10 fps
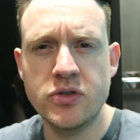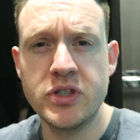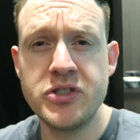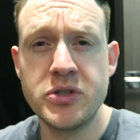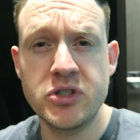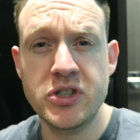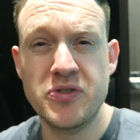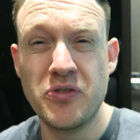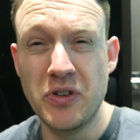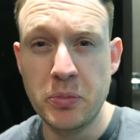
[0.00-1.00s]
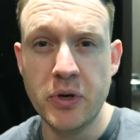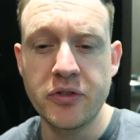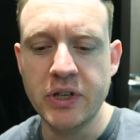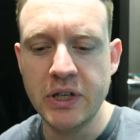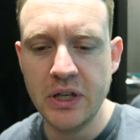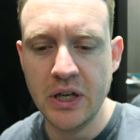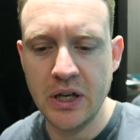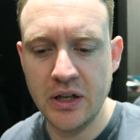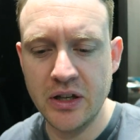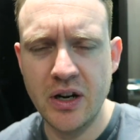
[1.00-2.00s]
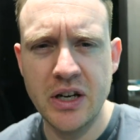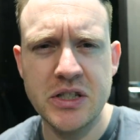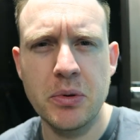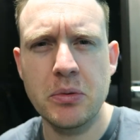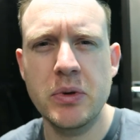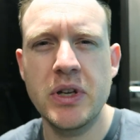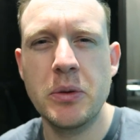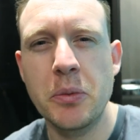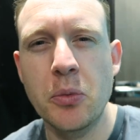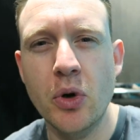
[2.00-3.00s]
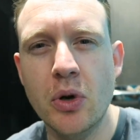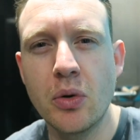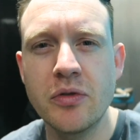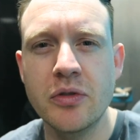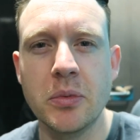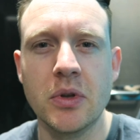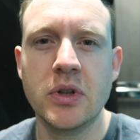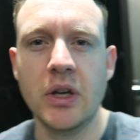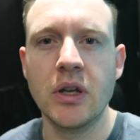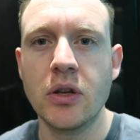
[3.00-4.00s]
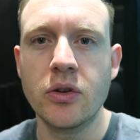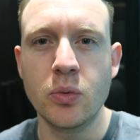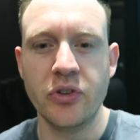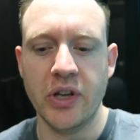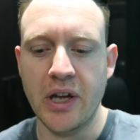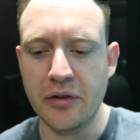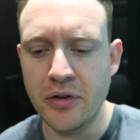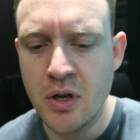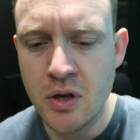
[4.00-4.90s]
So these new jeans fit perfectly, and they're actually probably a little bit more comfortable than the ones I have,